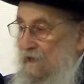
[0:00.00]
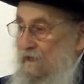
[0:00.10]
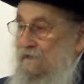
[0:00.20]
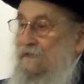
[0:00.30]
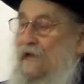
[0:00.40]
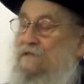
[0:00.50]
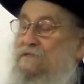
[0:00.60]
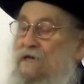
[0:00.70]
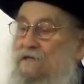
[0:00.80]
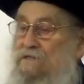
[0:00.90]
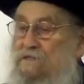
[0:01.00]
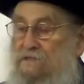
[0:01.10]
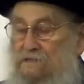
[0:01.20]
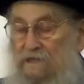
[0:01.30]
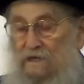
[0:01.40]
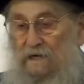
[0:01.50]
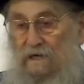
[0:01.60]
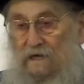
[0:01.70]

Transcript: And in that sense,